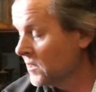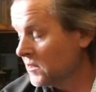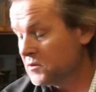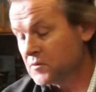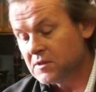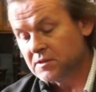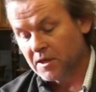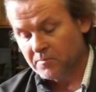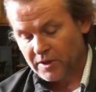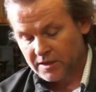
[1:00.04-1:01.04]
this was the
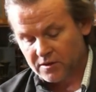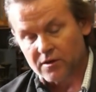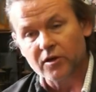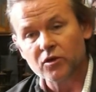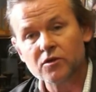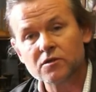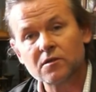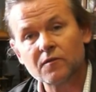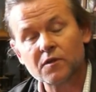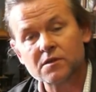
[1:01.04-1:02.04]
template that I
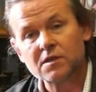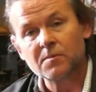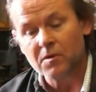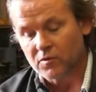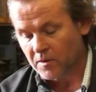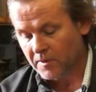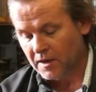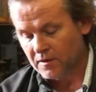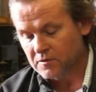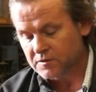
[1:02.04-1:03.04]
used for the skipping rope
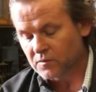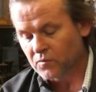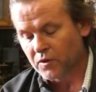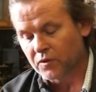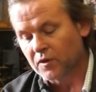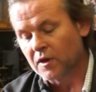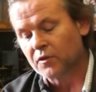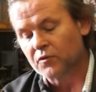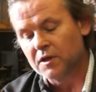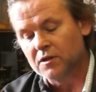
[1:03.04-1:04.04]
handles with the
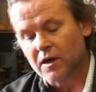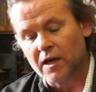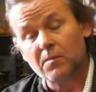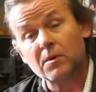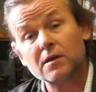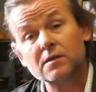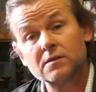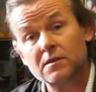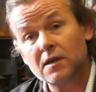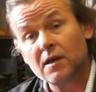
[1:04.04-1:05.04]
3 diameters